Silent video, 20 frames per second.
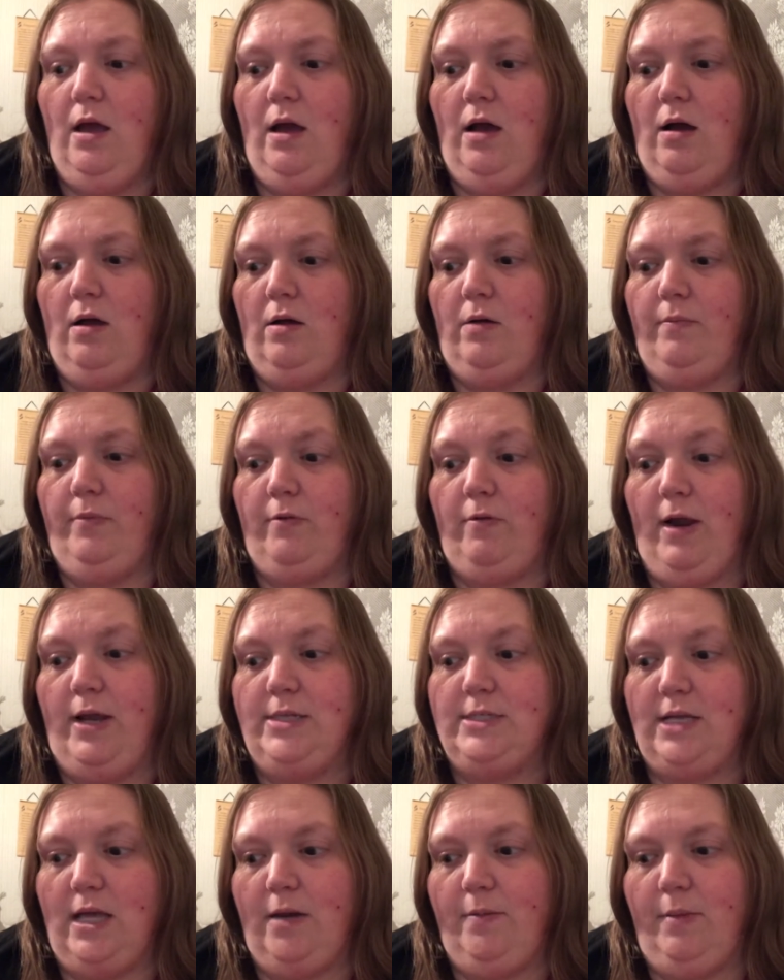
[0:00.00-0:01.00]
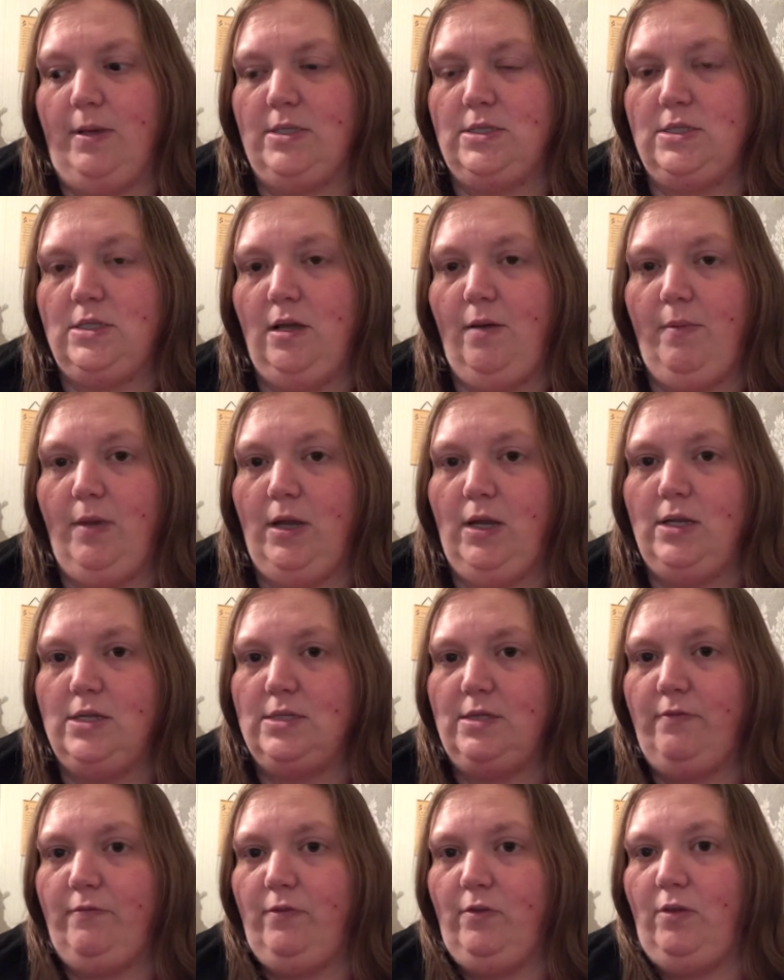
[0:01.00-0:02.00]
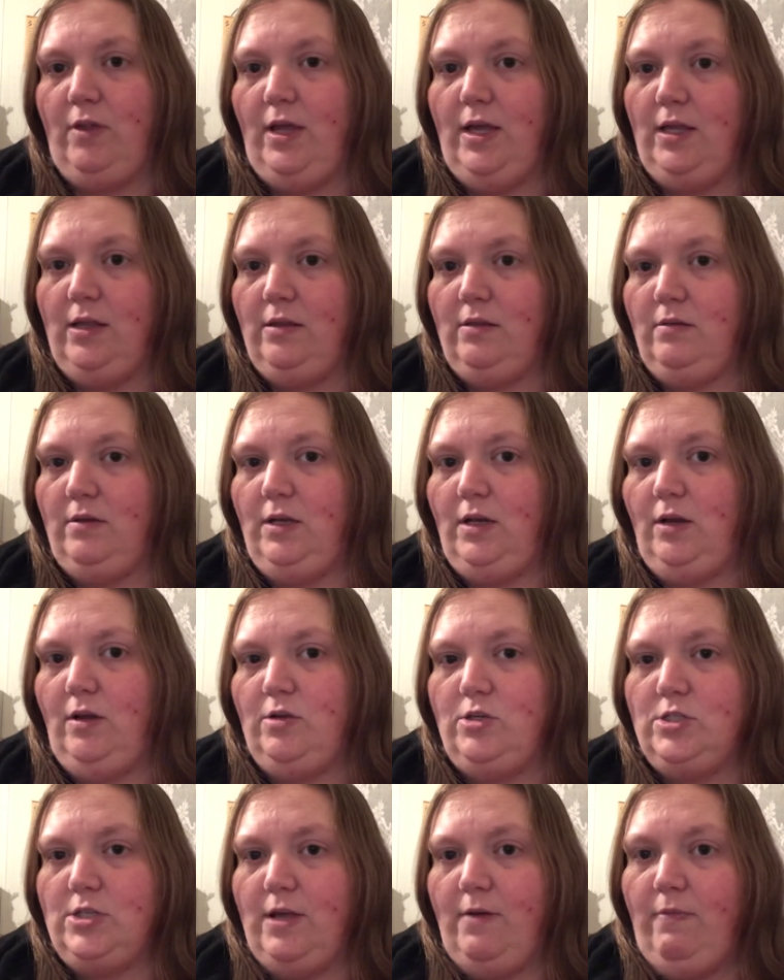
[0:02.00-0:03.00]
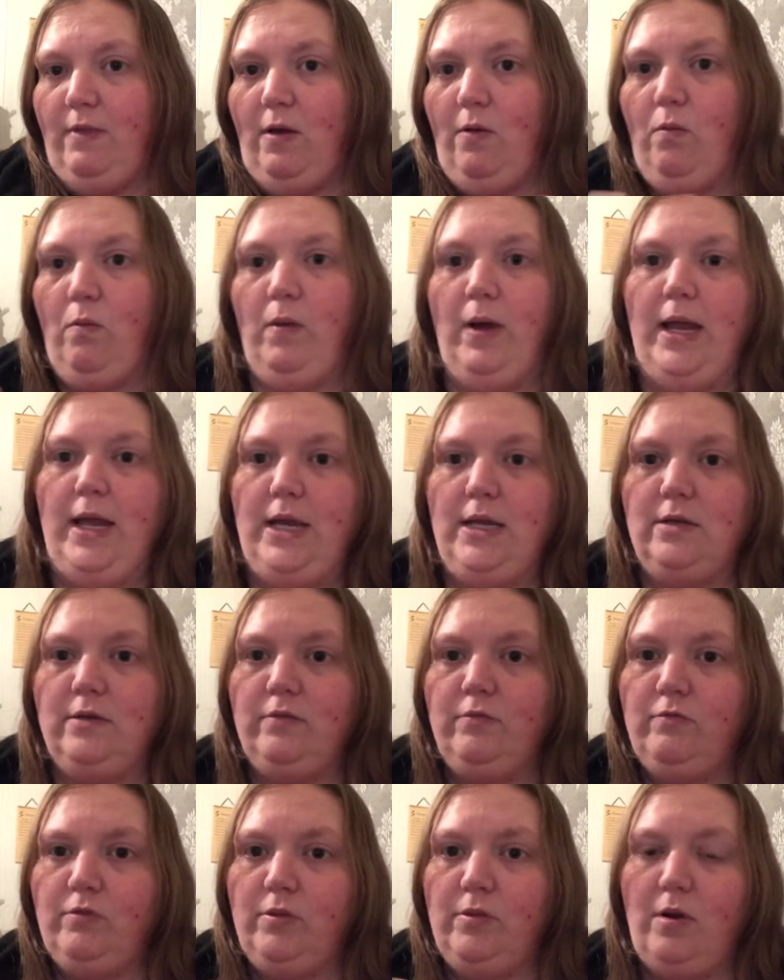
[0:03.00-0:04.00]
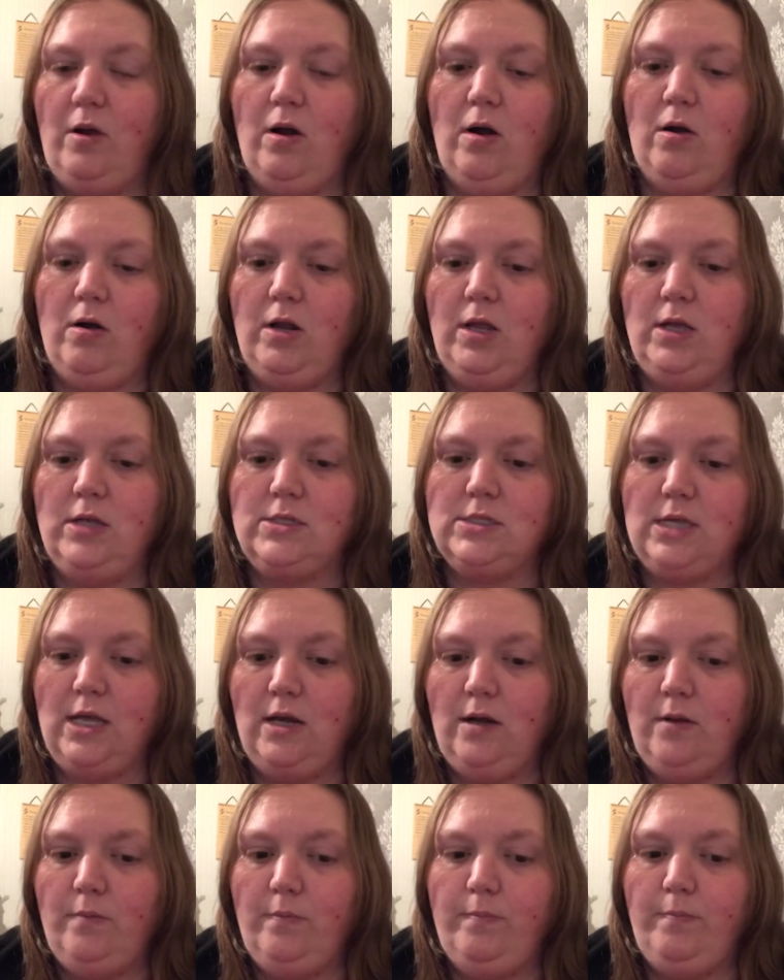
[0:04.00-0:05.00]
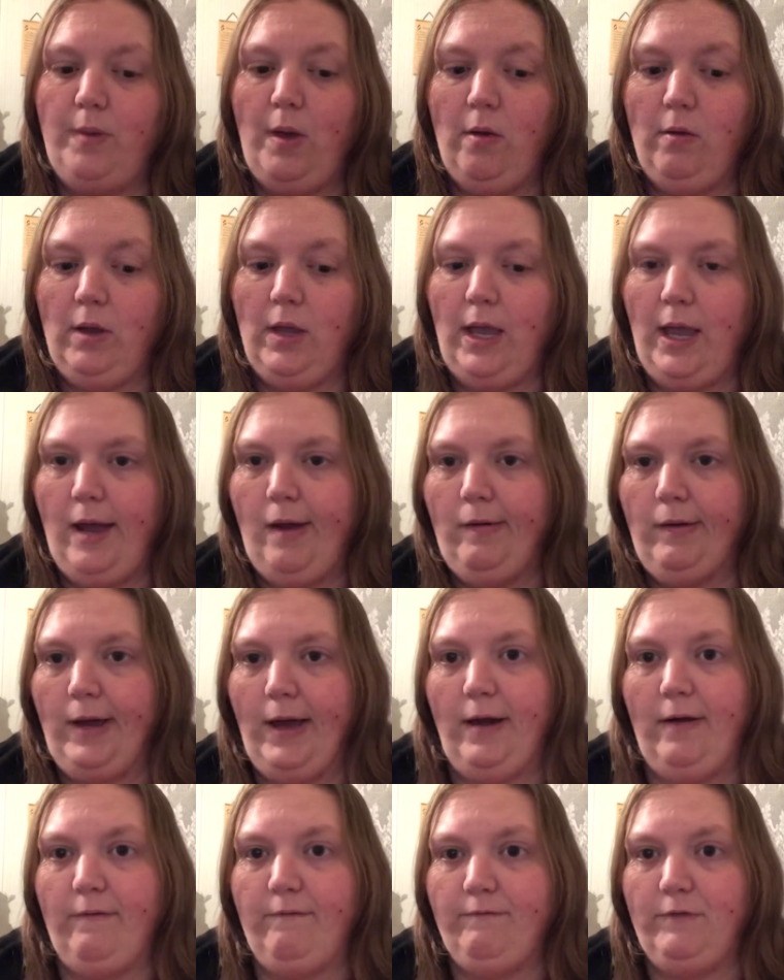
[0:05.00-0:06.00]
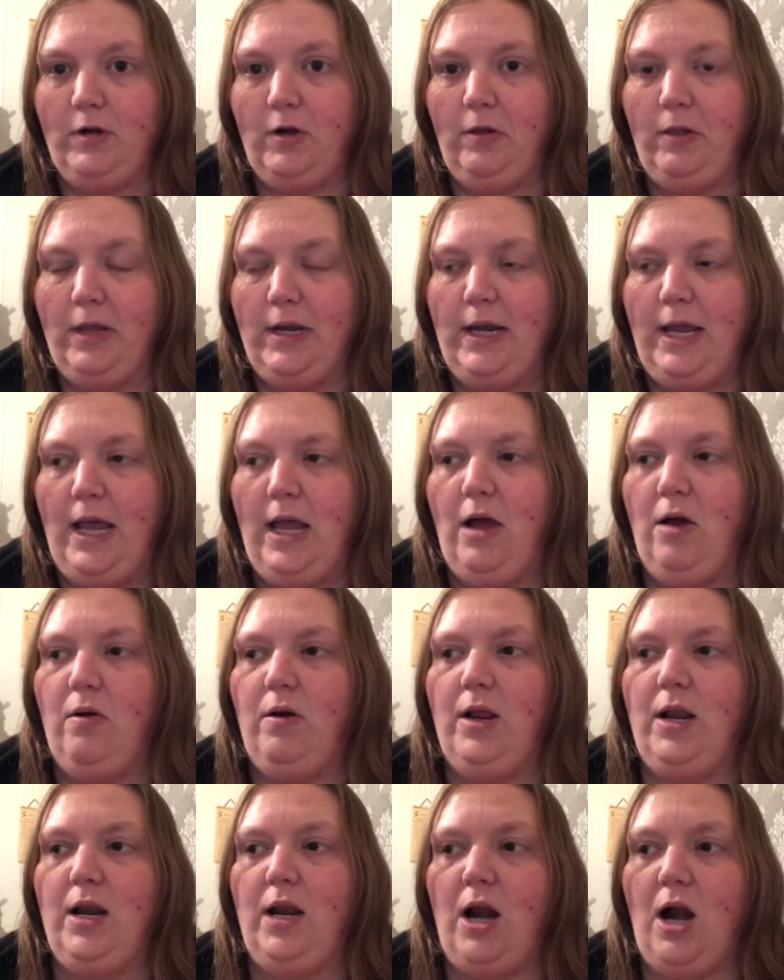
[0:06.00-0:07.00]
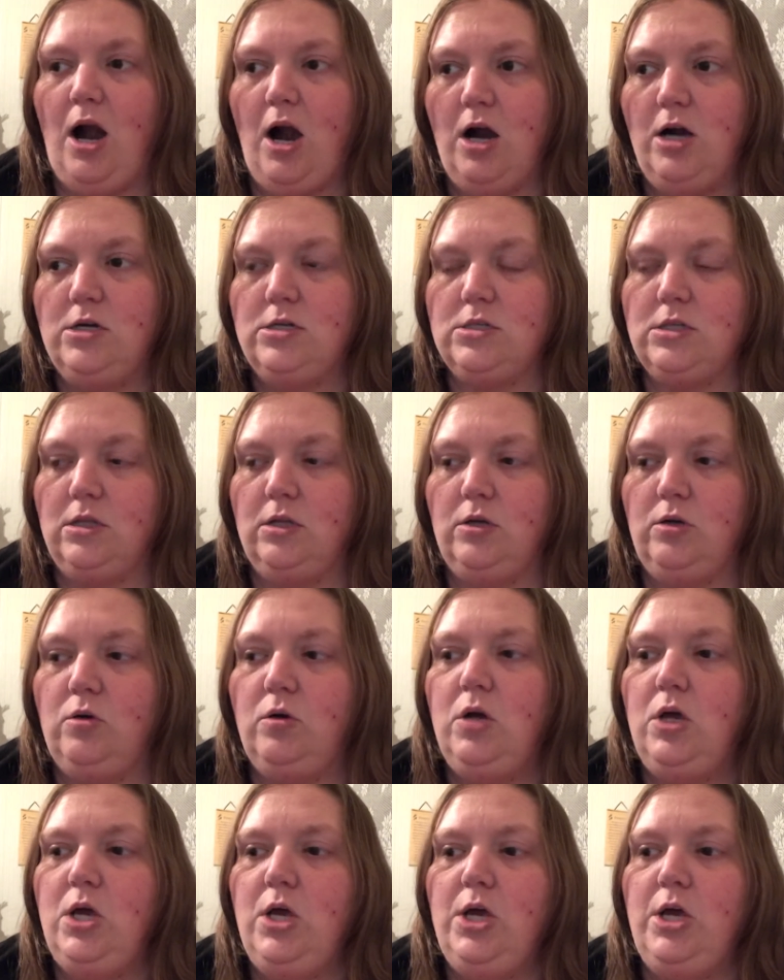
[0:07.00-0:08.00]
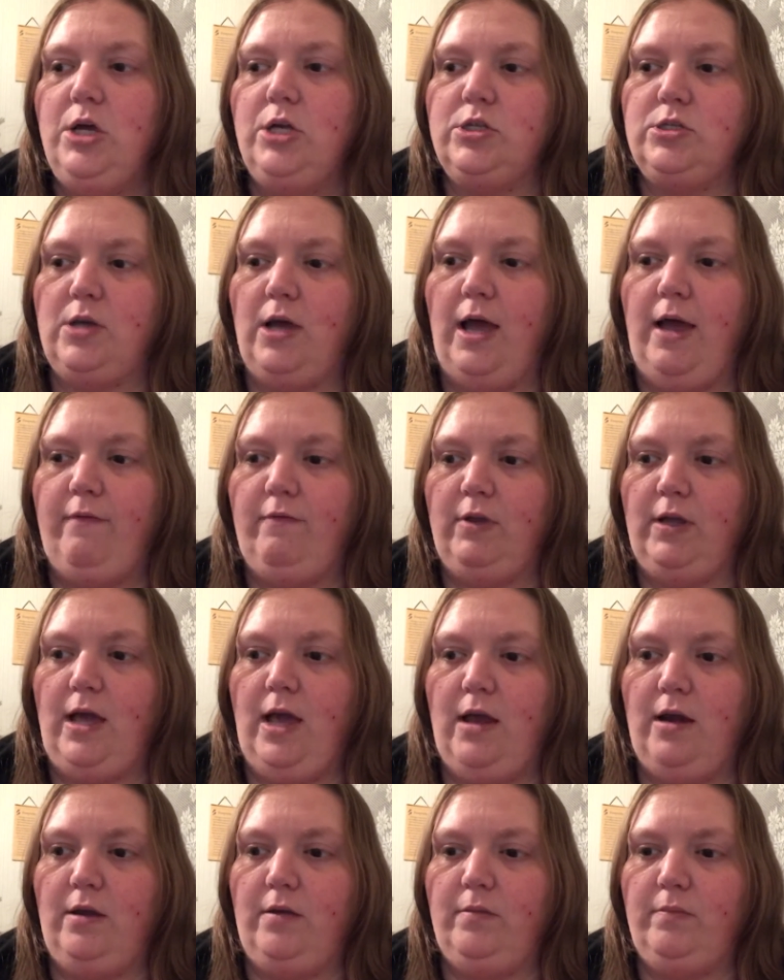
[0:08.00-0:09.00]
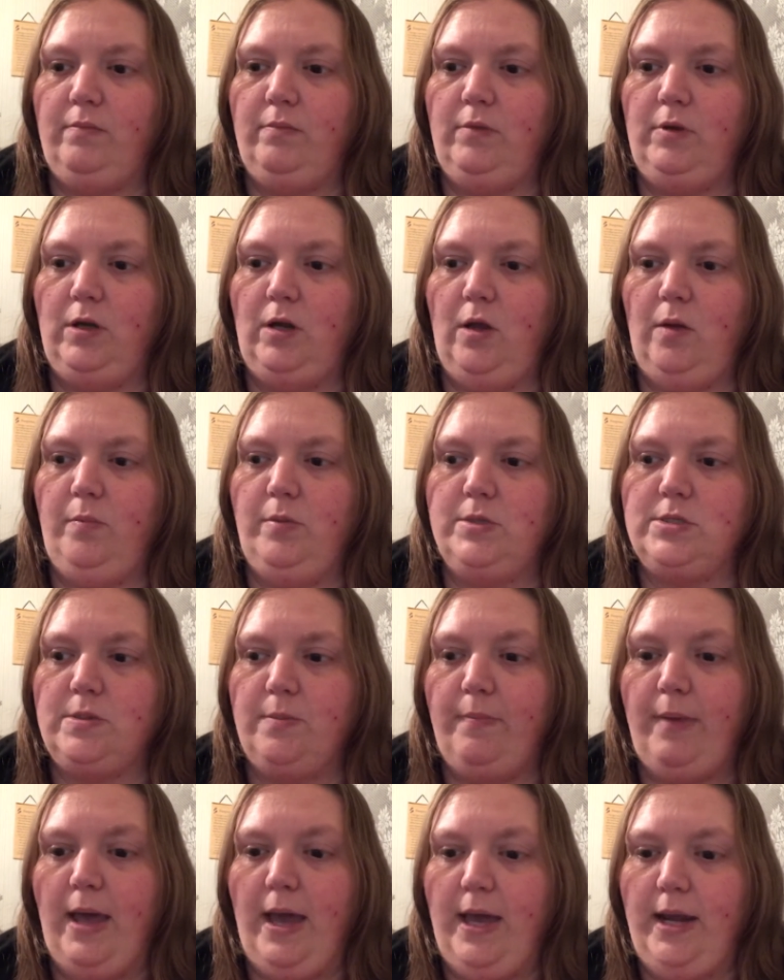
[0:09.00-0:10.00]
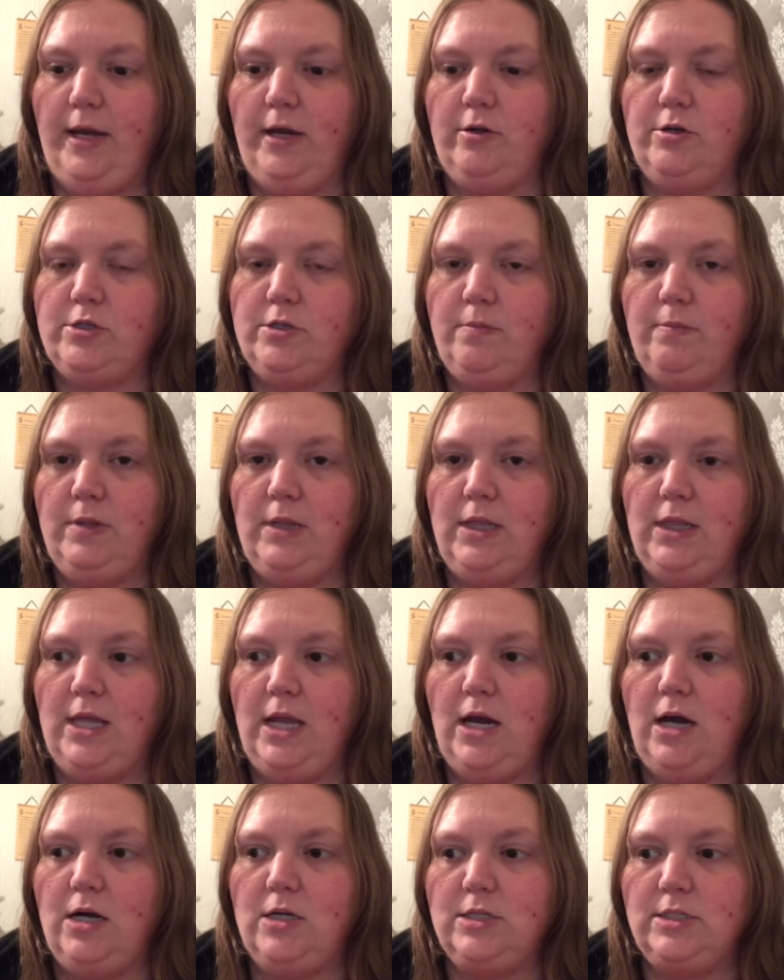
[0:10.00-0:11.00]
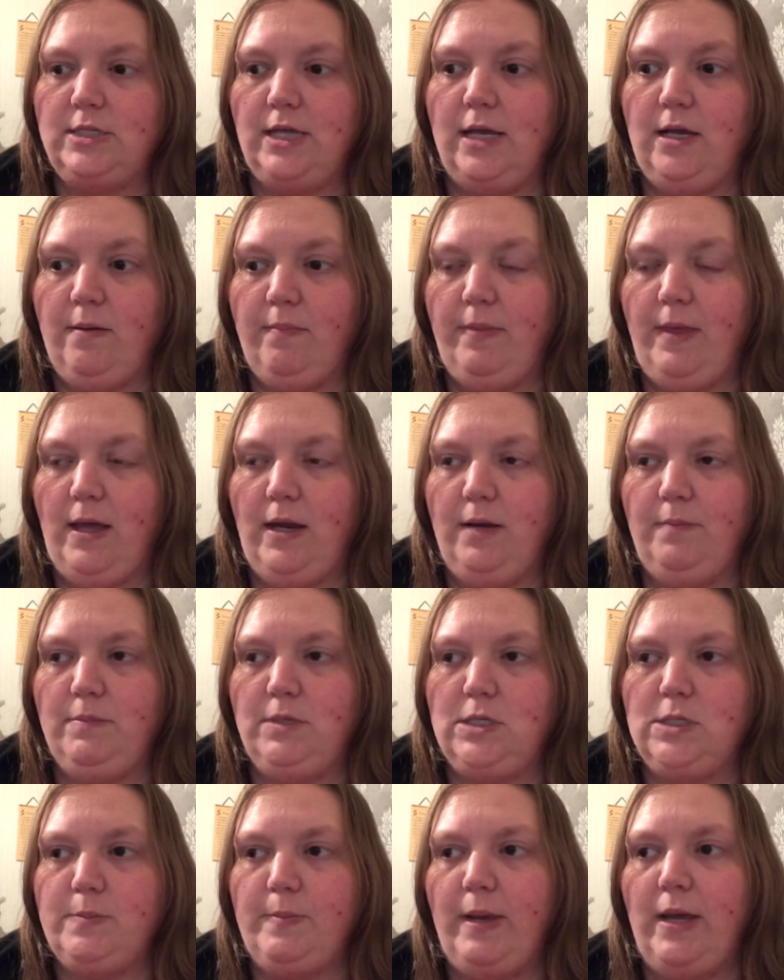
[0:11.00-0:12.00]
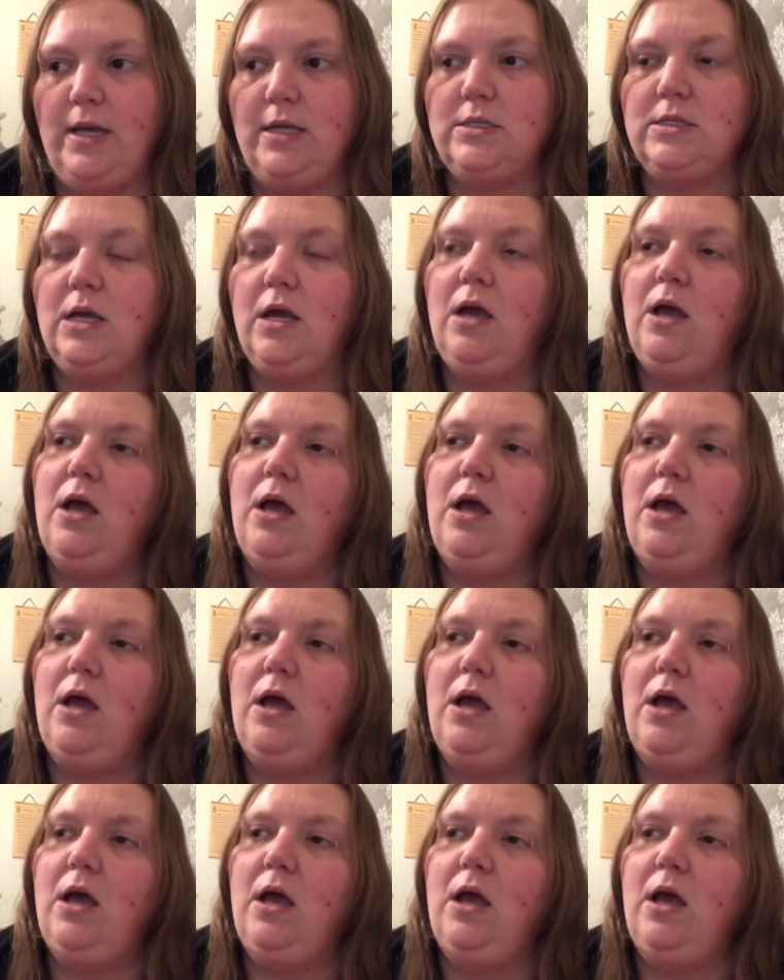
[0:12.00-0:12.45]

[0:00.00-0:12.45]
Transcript: the right side of my stomach, because I feel like, I just have that weight from the hernias kind of poking out, kind of falling down, and it hurts a little. So I have to kind of, put some padding or something there to take up that empty space.